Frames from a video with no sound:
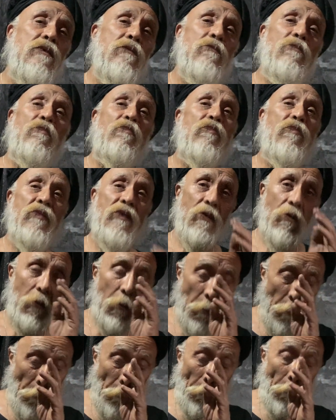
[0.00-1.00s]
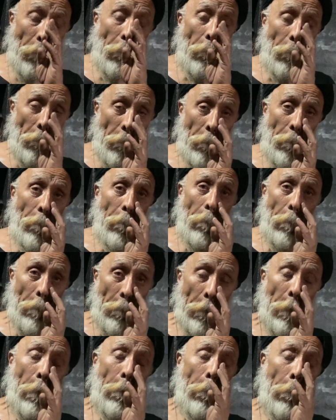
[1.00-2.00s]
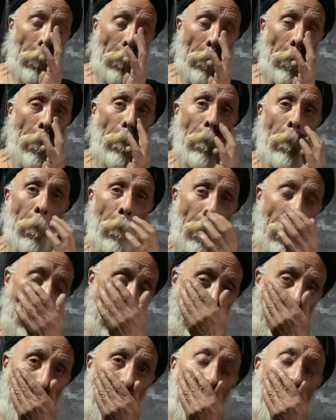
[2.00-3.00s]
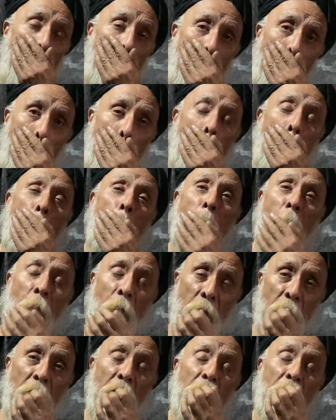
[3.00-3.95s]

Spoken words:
do good in society for the benefit of all sentient beings.